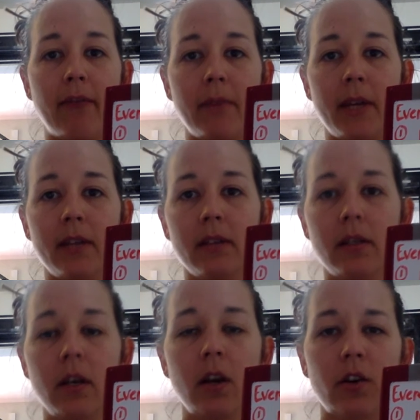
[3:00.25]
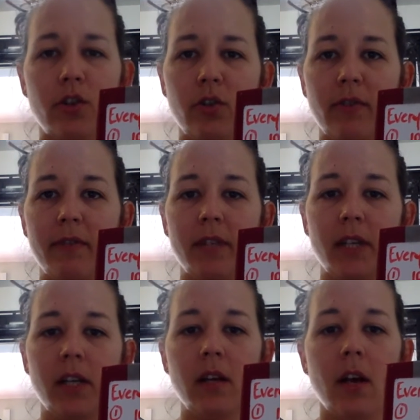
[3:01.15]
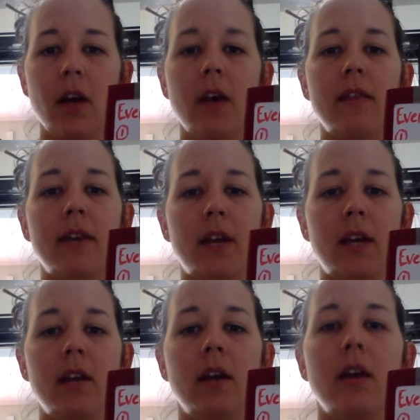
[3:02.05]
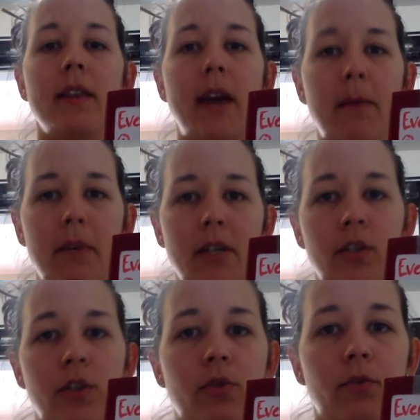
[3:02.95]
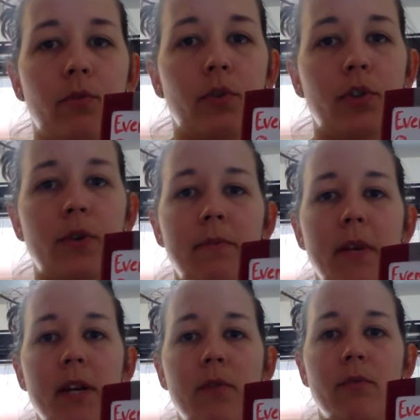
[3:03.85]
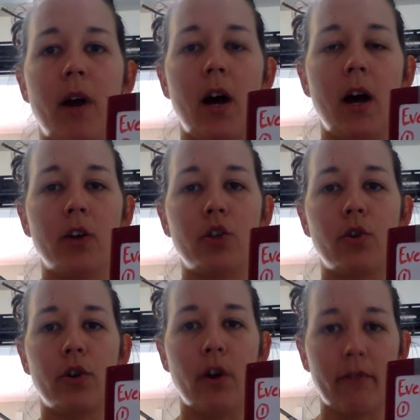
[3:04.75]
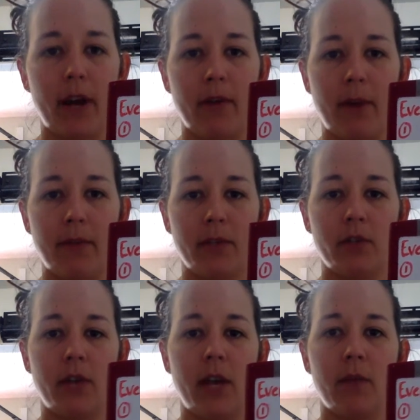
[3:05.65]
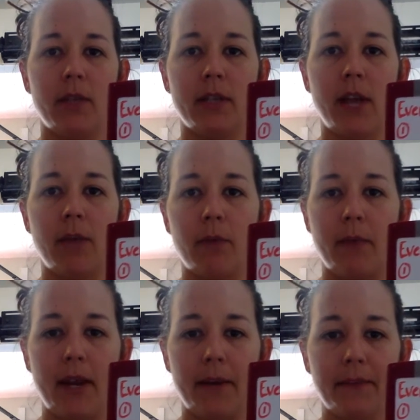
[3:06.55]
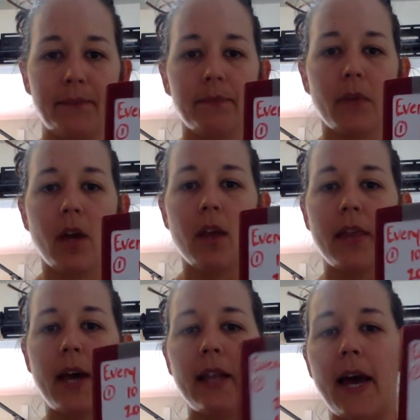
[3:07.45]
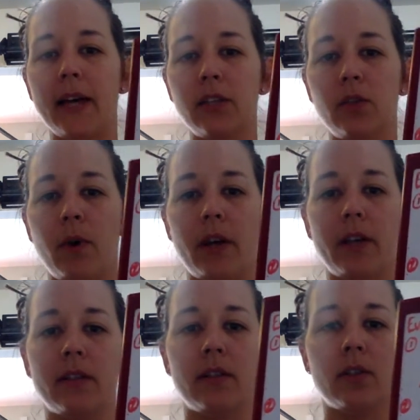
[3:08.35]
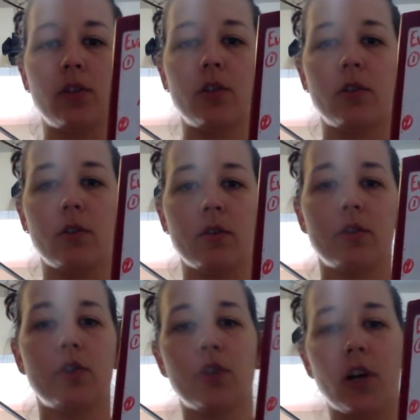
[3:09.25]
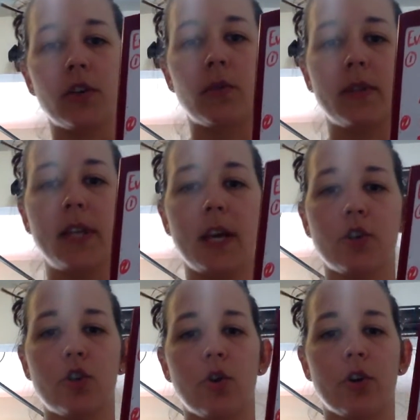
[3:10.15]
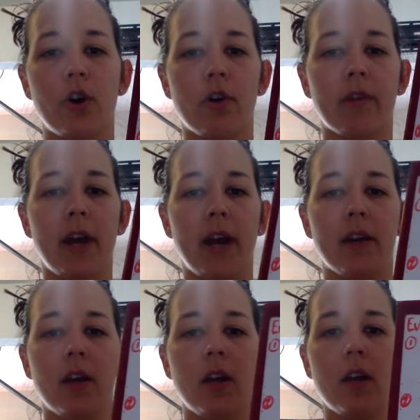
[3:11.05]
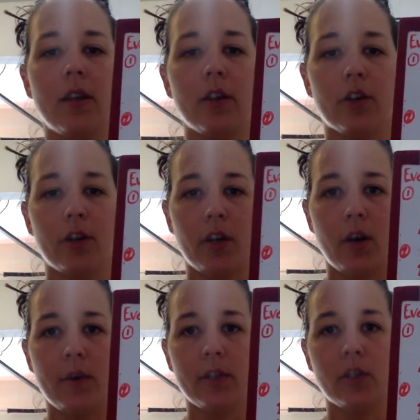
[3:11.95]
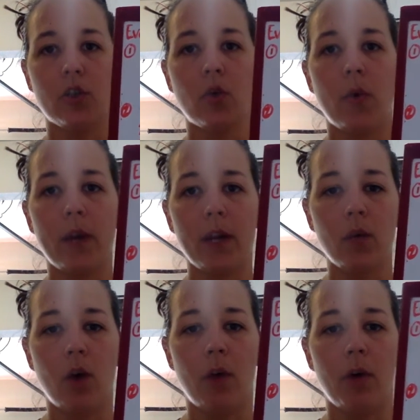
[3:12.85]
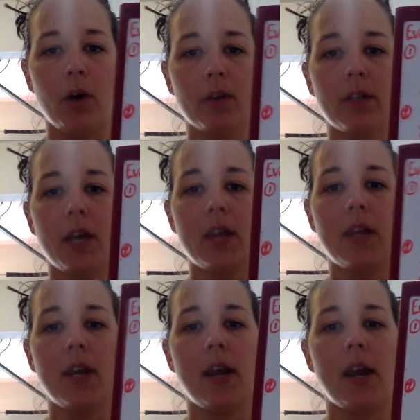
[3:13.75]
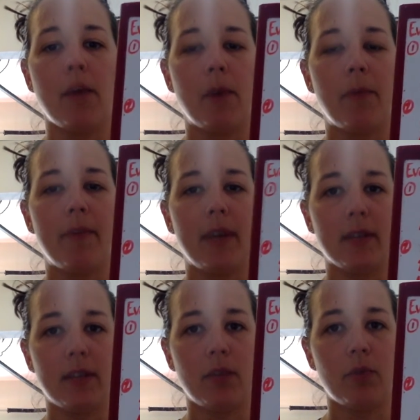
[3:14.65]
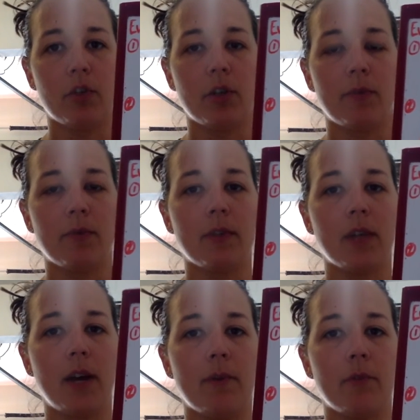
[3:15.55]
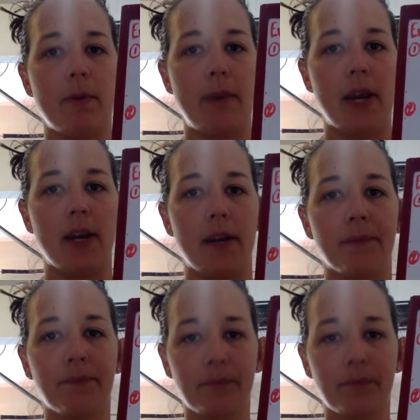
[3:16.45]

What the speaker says: minutes or 2:15. Then that means you will do as many shoulder to overhead reps as you can with the time remaining. That last one is going to start with 10 shoulder to overhead. Then you're going to go into 20 wall balls and then an AMRAP of handstand push-ups with time remaining.